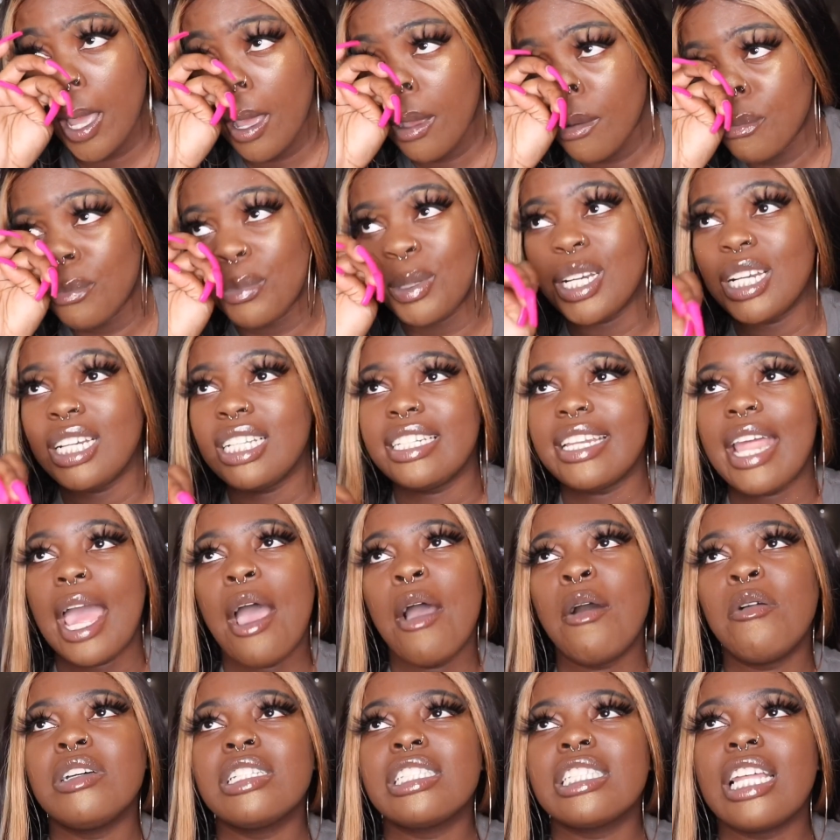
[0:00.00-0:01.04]
But
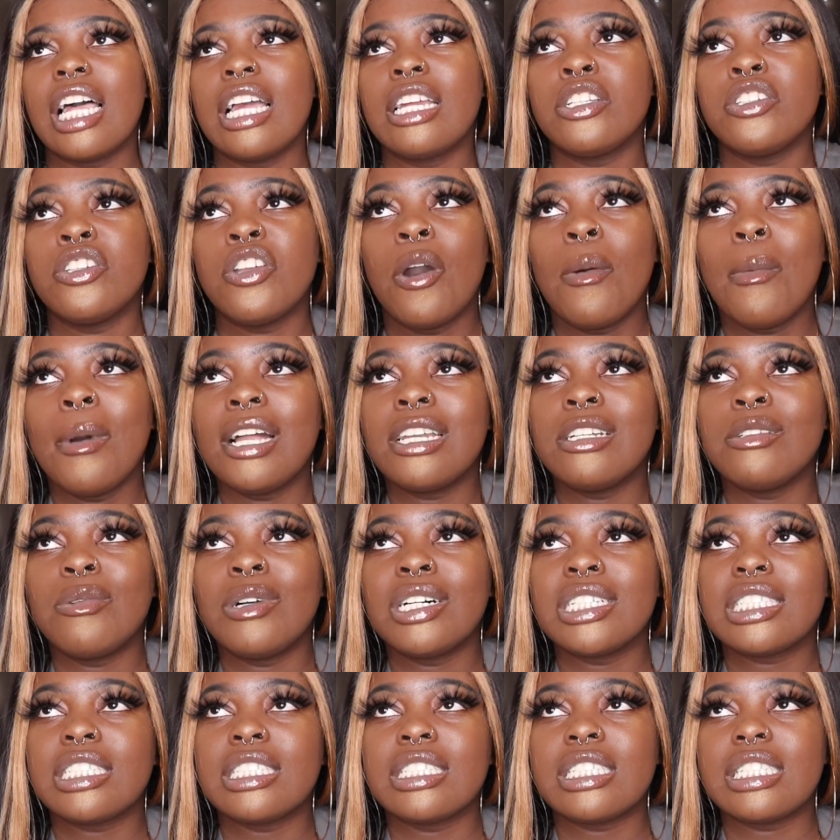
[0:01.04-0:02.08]
now it's like nobody
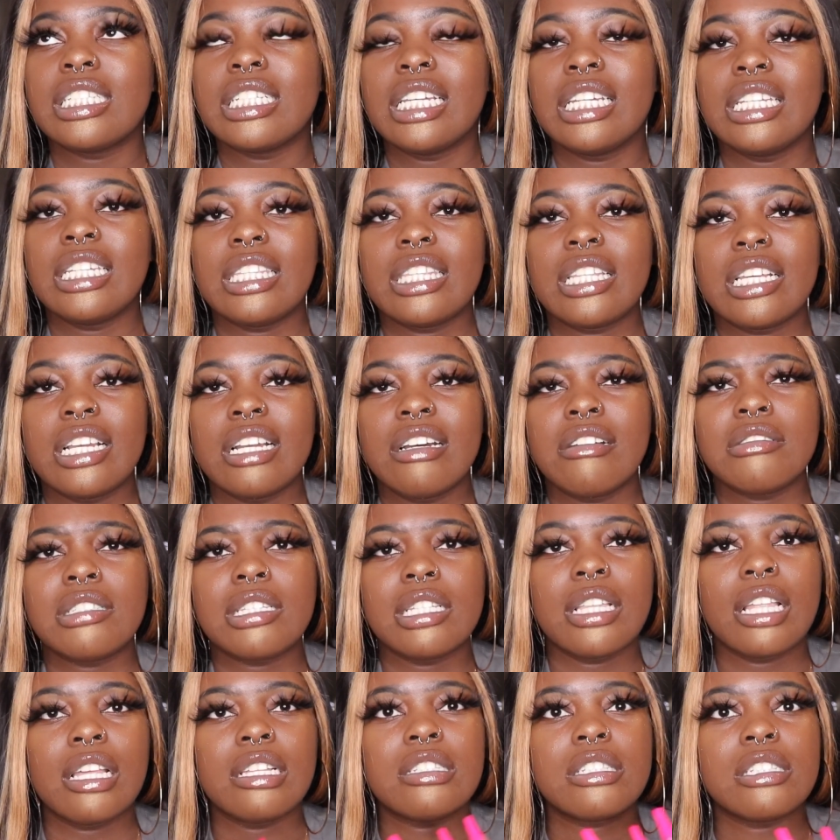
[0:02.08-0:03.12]
wants to see anything else
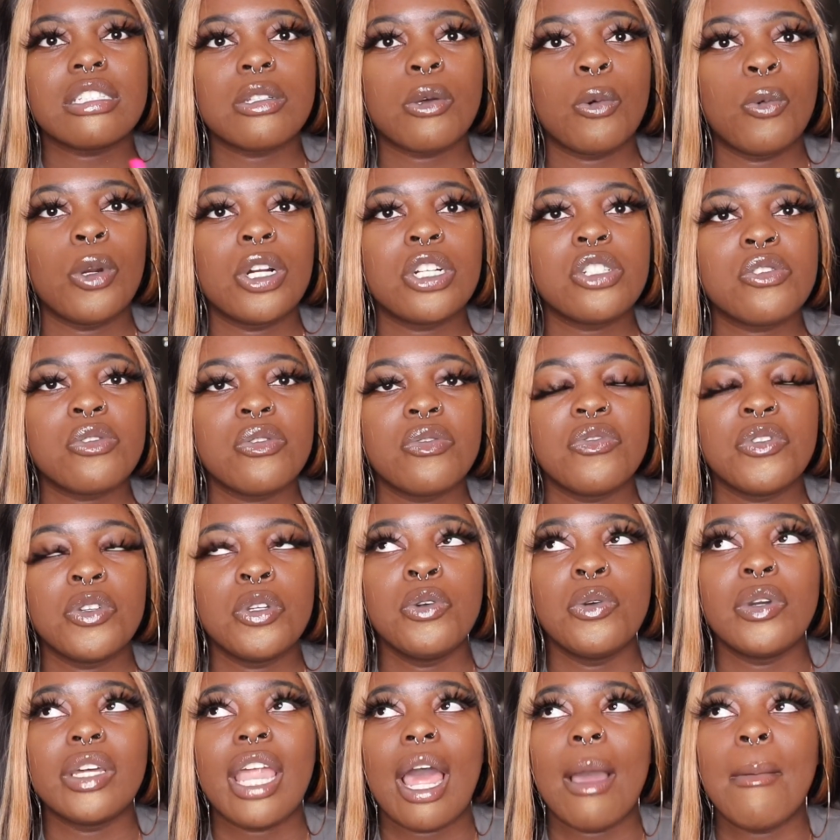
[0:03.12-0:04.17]
unless it's a worse
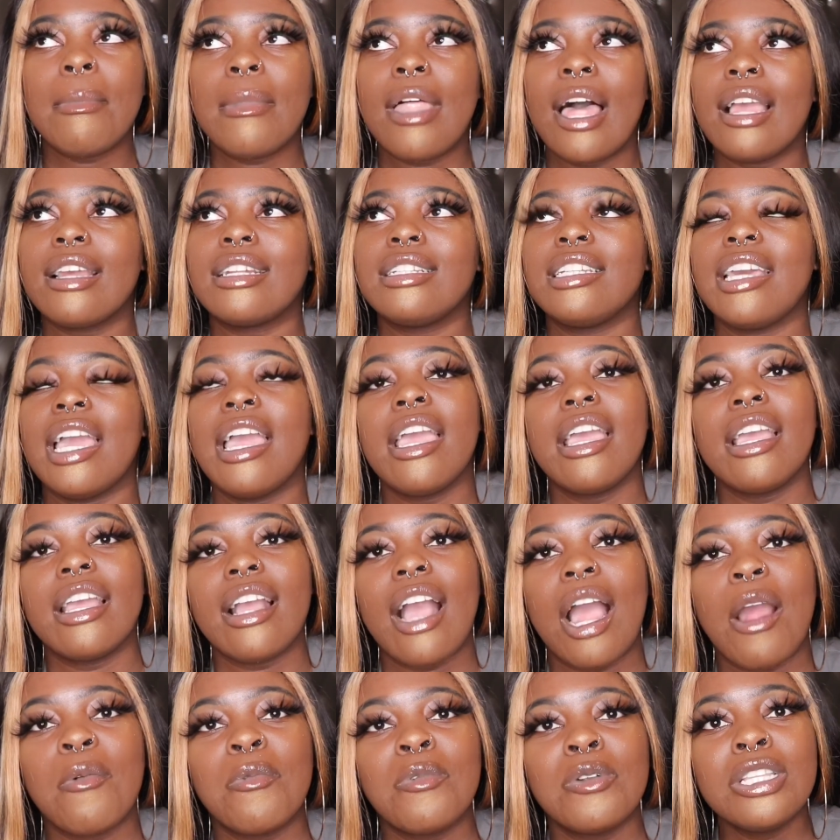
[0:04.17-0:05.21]
review. And I'm like, dang,
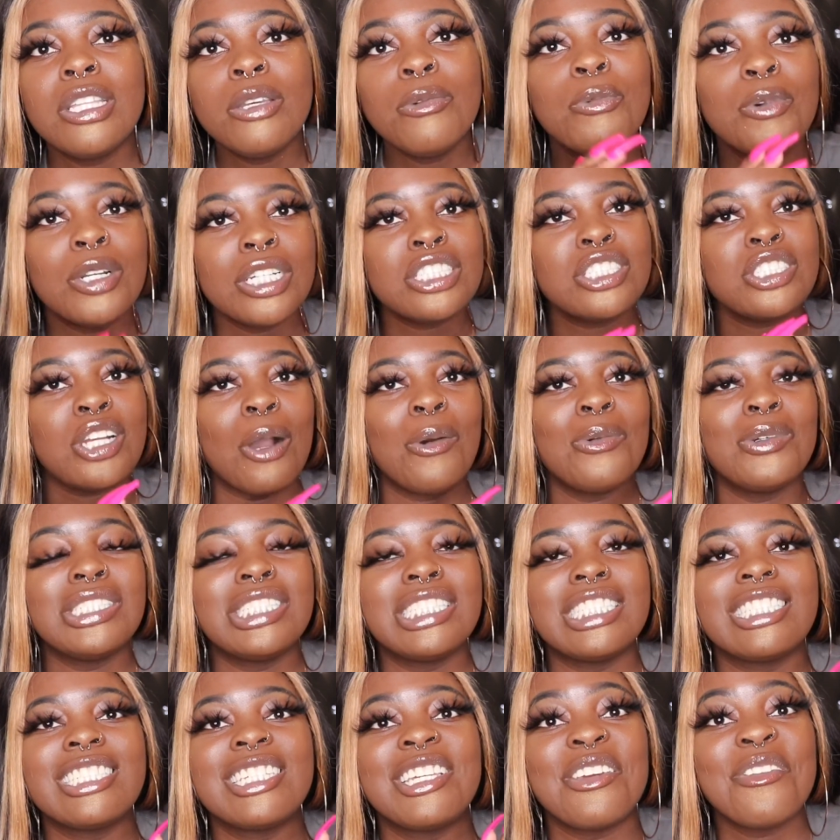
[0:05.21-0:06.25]
I really wish y'all would
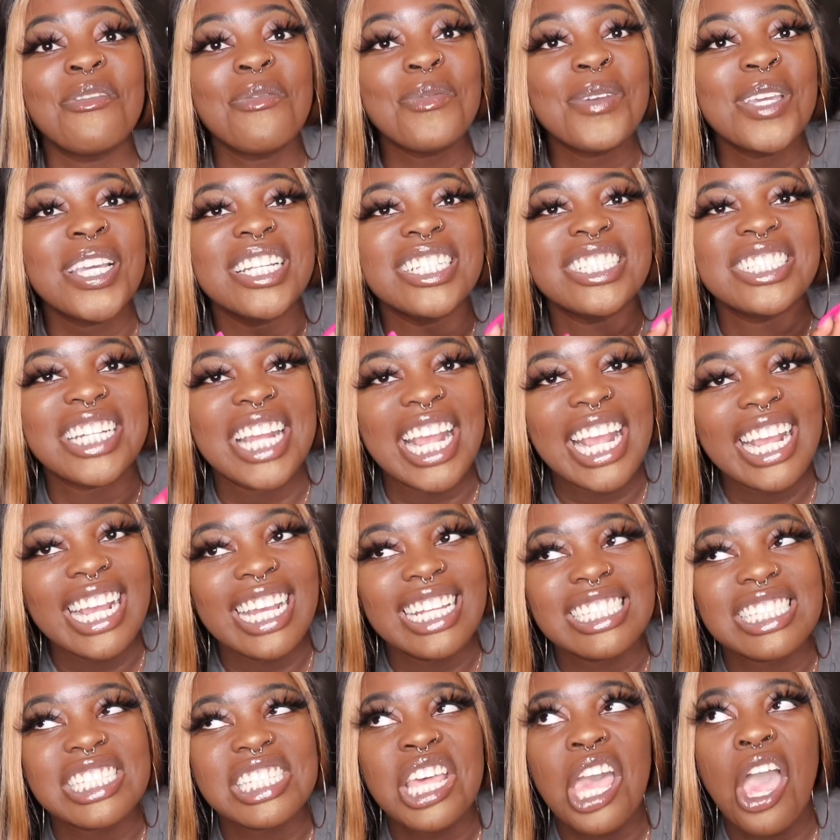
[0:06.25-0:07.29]
just give me a
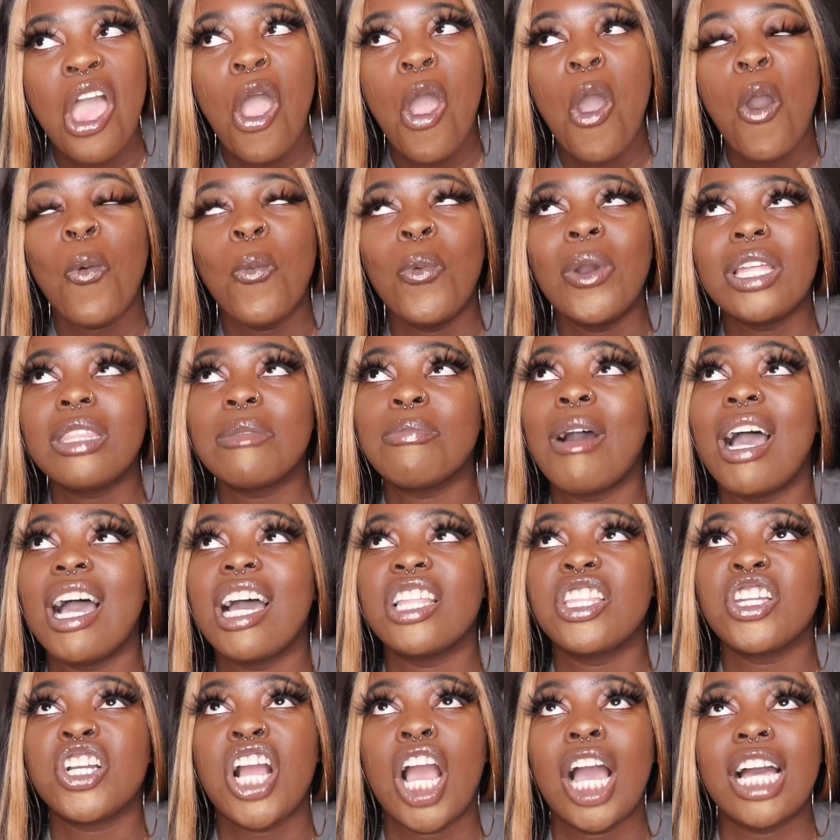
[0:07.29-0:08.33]
chance with my
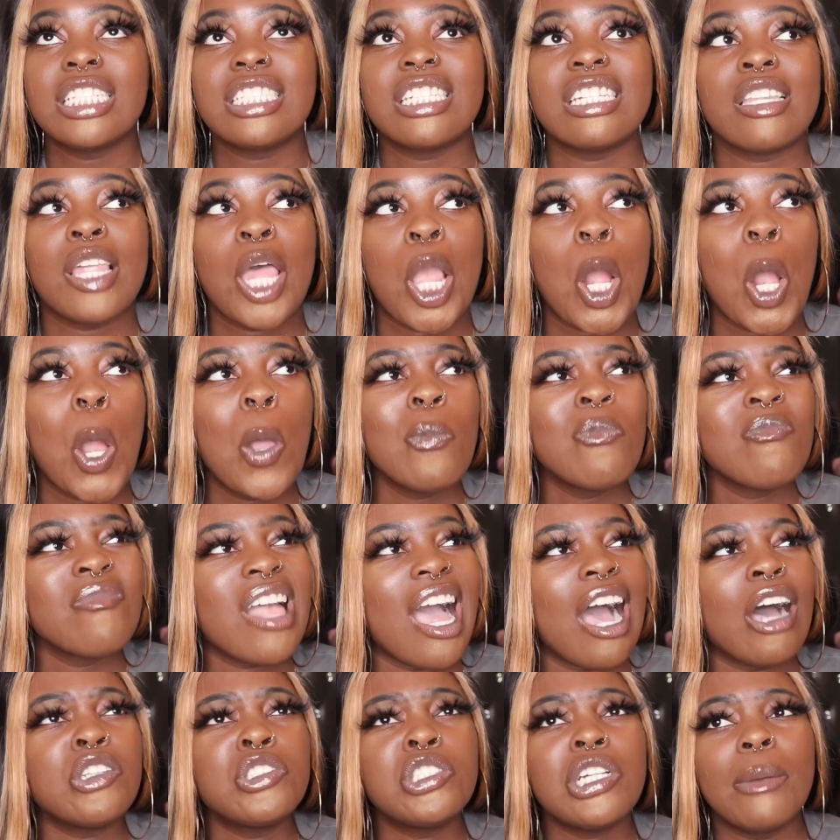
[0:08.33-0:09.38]
other content. Like
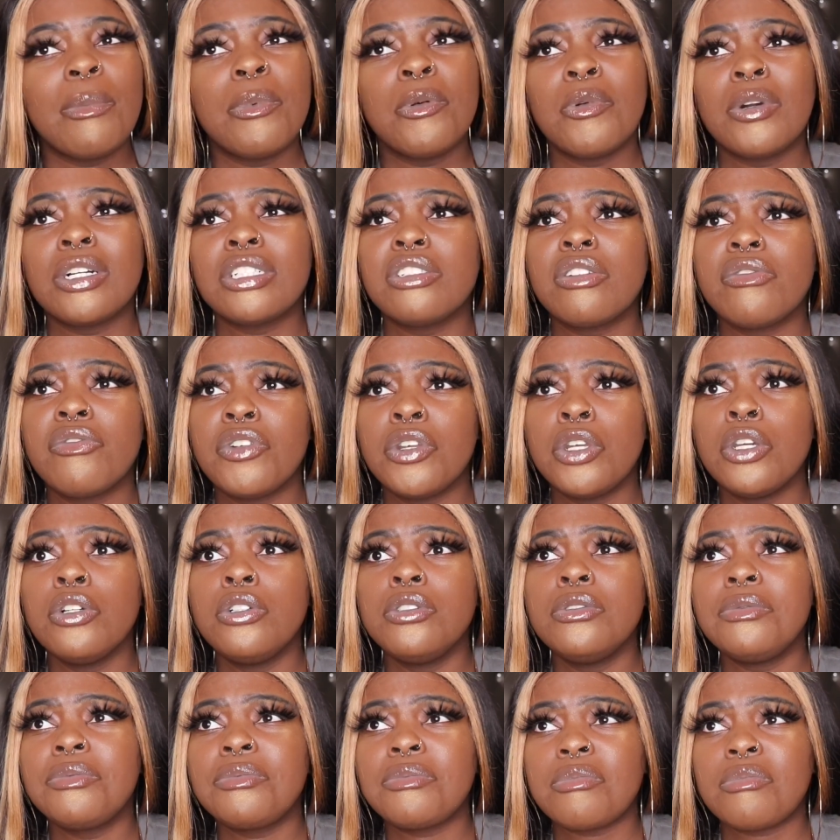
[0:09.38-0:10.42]
I'll drop a worse
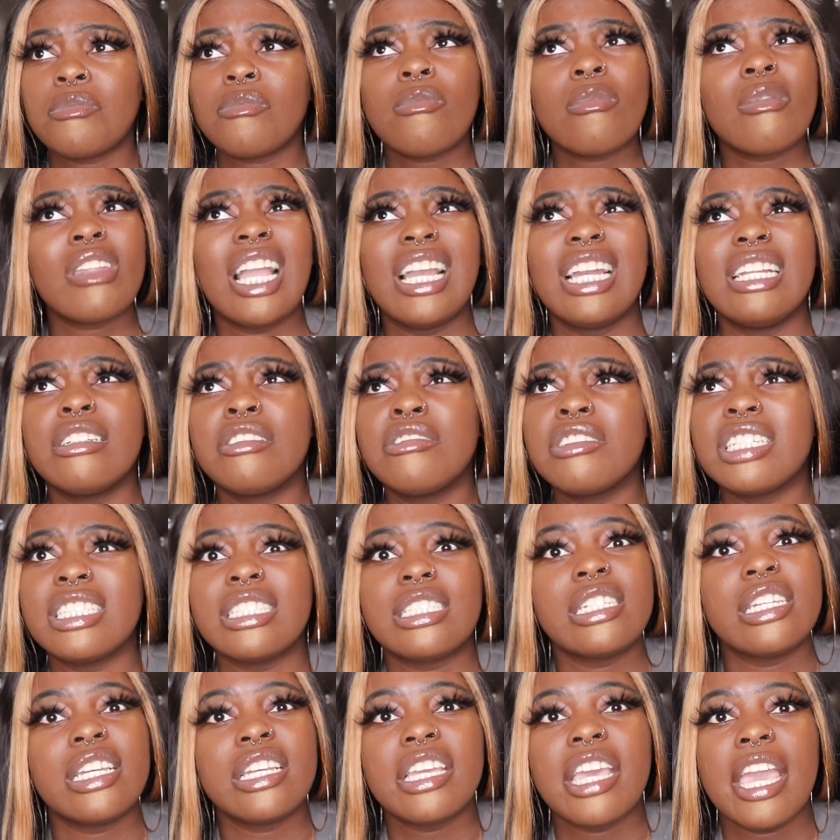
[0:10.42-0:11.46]
review and I'll get
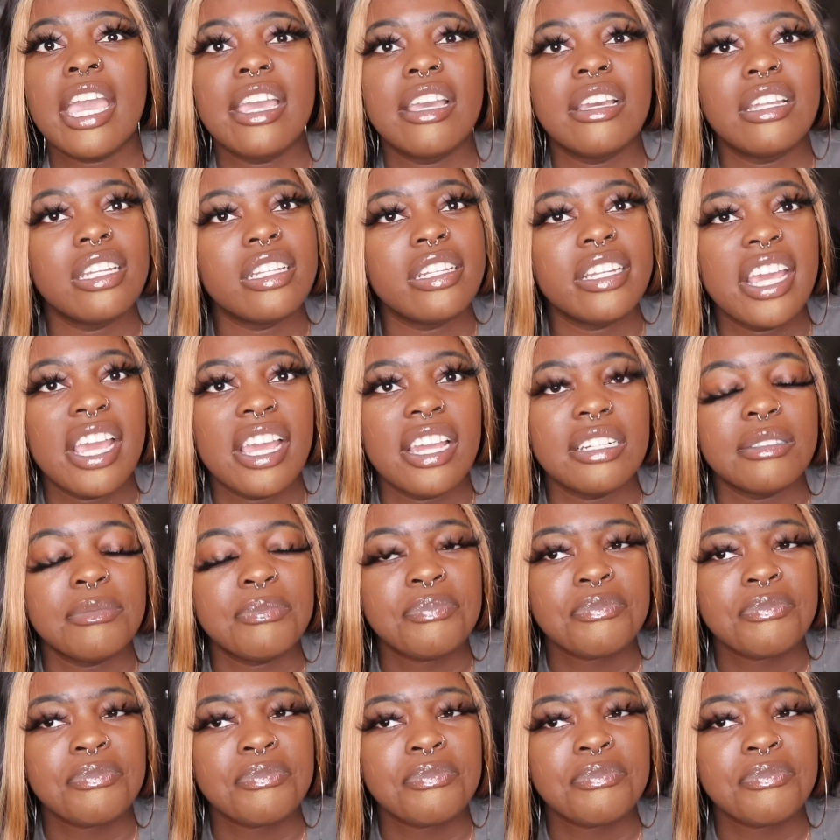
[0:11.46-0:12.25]
10K in a day